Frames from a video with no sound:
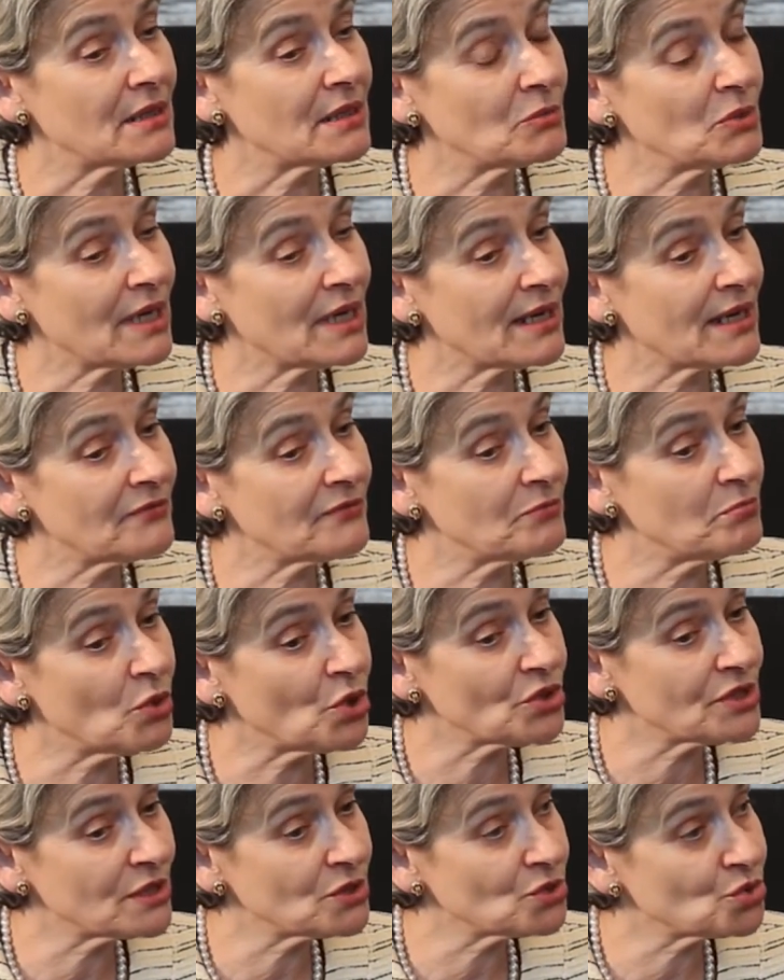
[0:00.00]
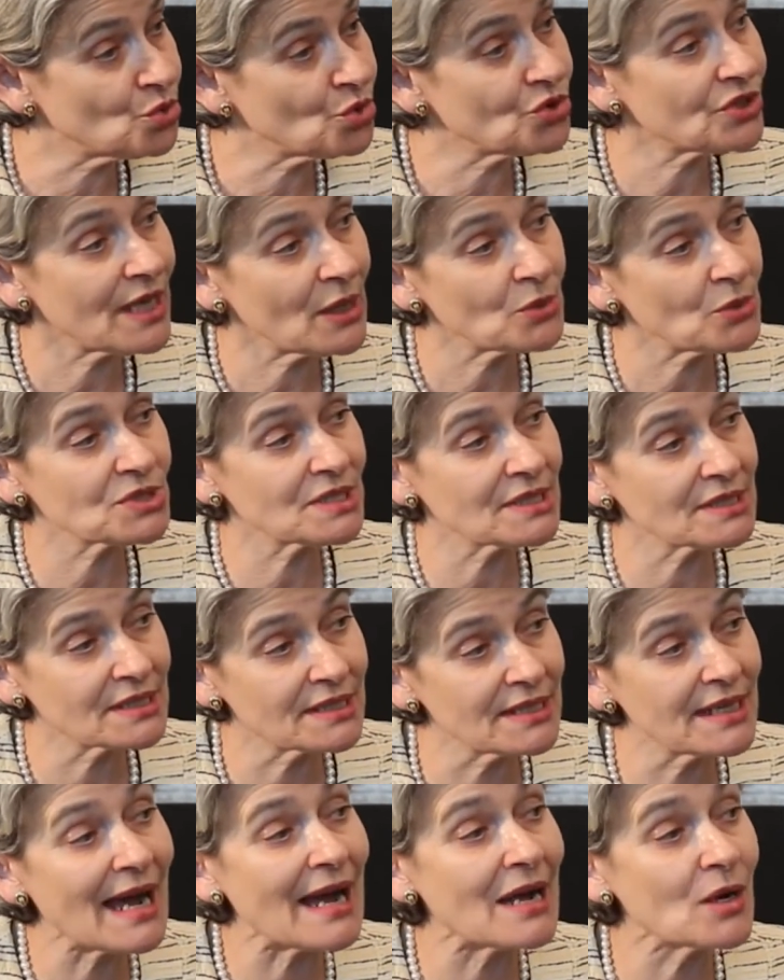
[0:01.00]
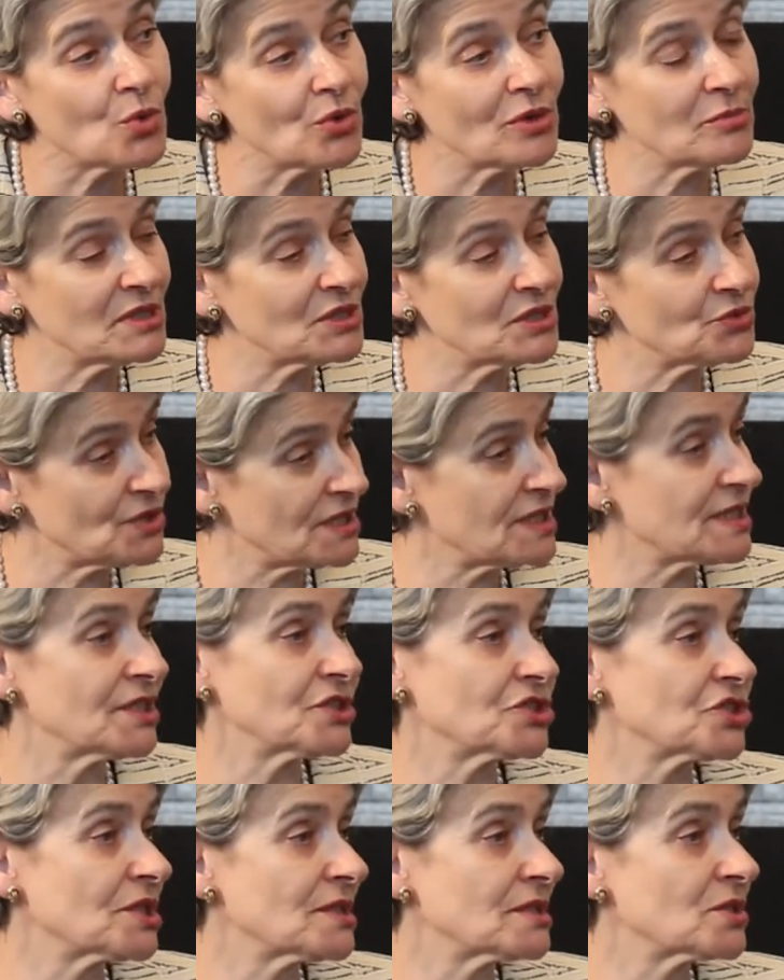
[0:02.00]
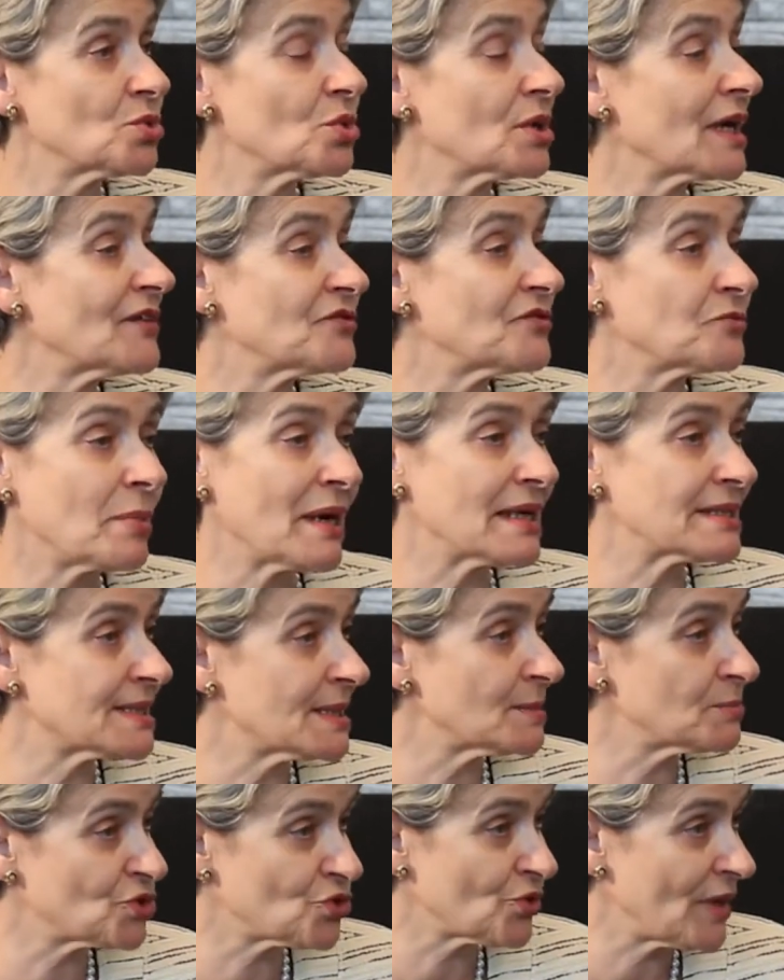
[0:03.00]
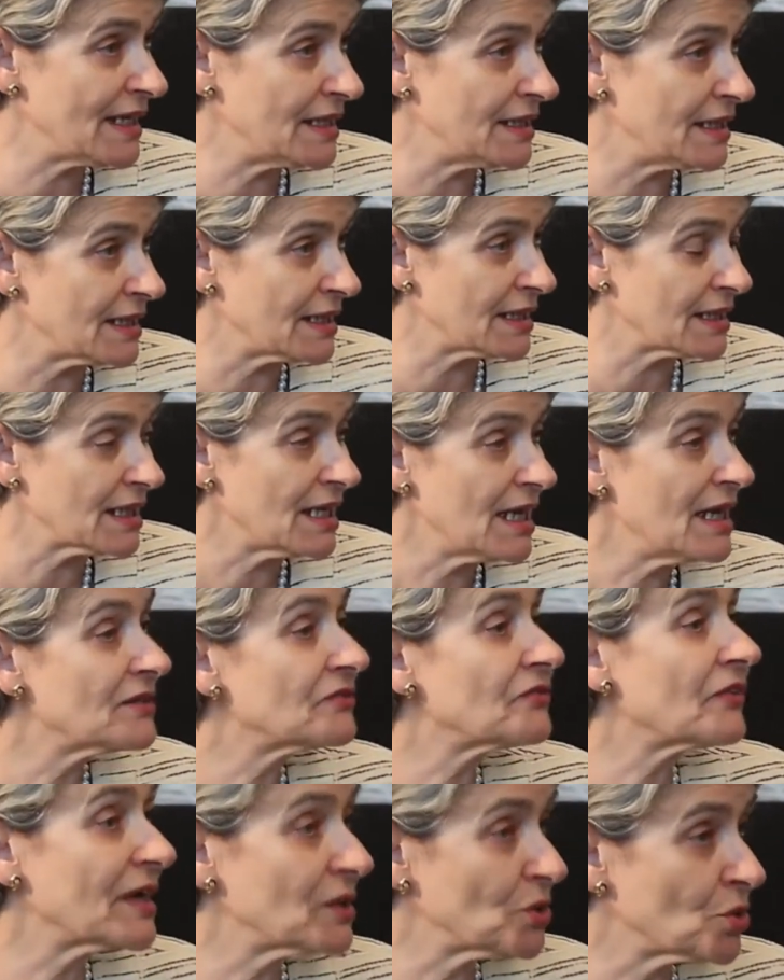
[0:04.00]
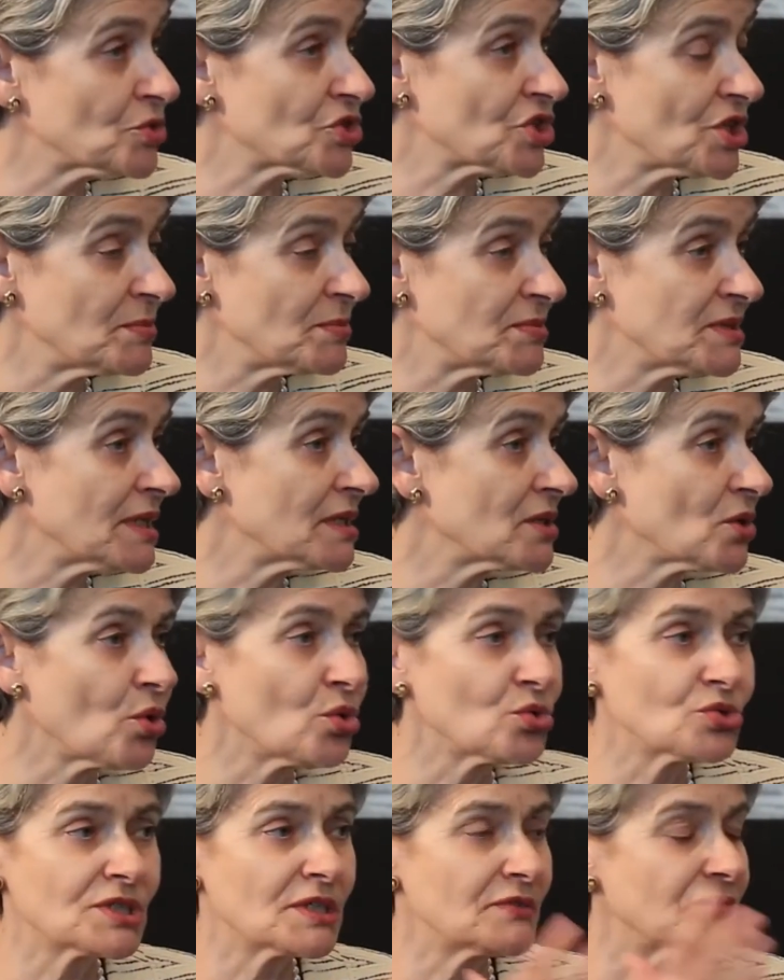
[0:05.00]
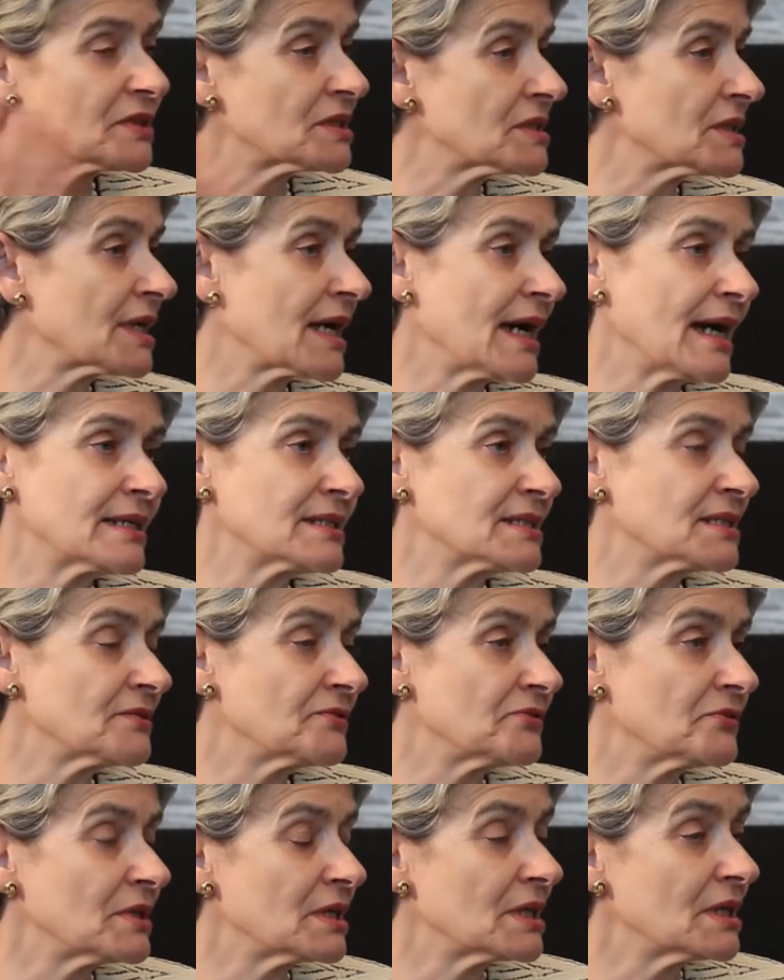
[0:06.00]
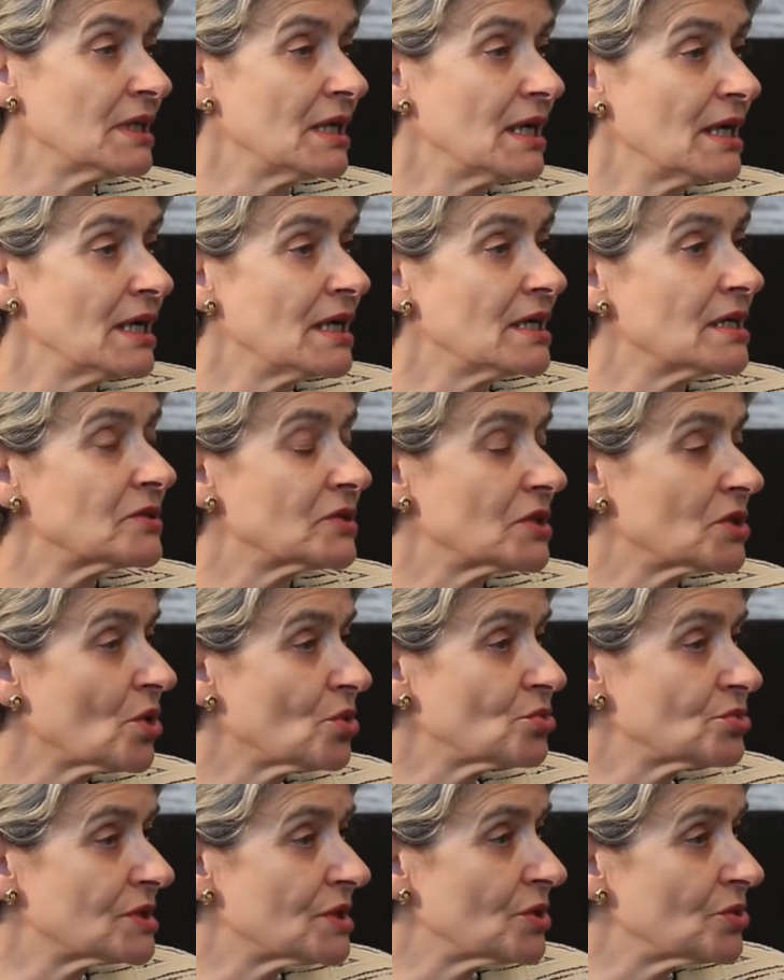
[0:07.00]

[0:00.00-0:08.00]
we have more than 2,000 young women researchers who have passed some training, fellowships in all different kind of renowned